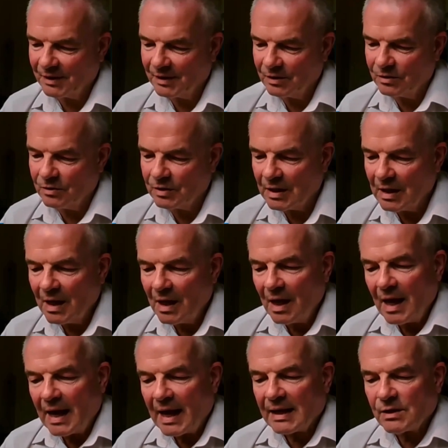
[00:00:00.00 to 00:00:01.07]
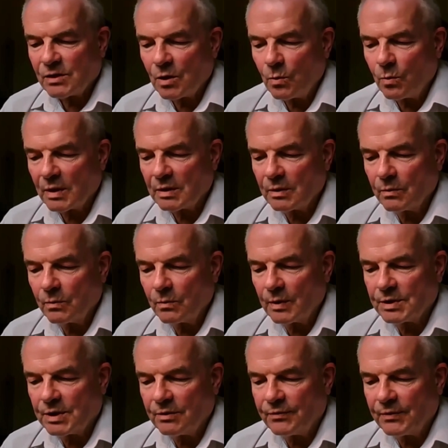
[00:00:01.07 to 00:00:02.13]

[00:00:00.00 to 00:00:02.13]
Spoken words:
Very good. And so, what do you